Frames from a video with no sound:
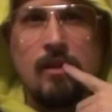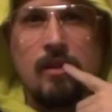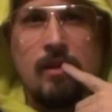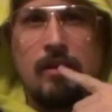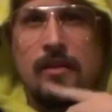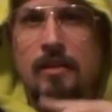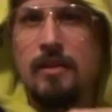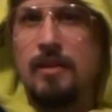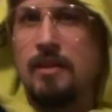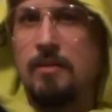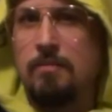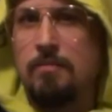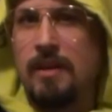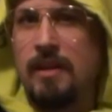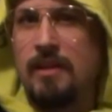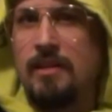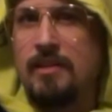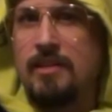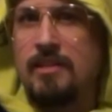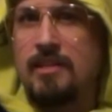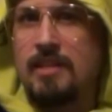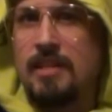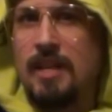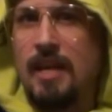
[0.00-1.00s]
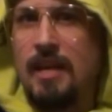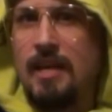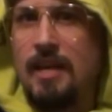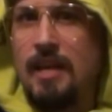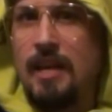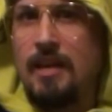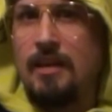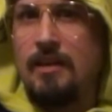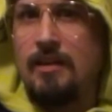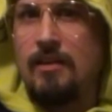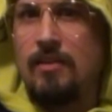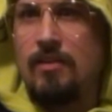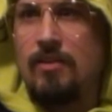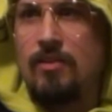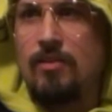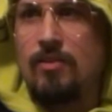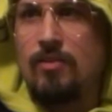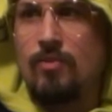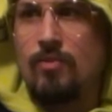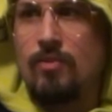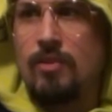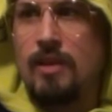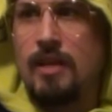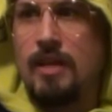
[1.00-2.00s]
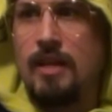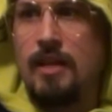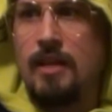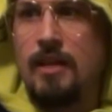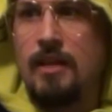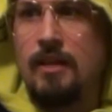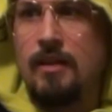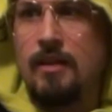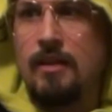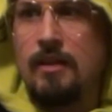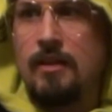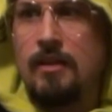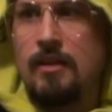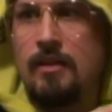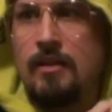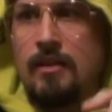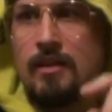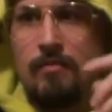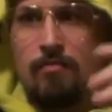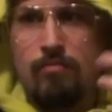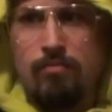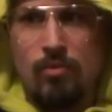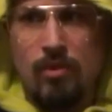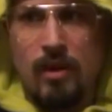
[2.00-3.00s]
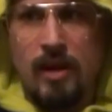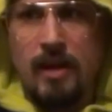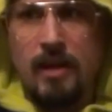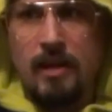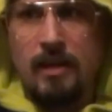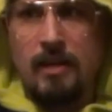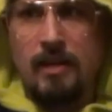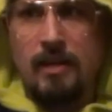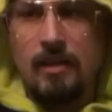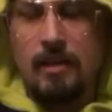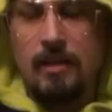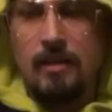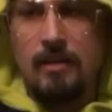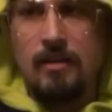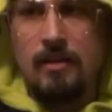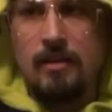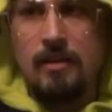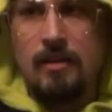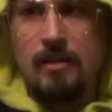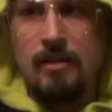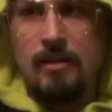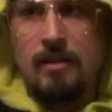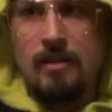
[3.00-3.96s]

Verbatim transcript: and Independence Day 83, and Breakin',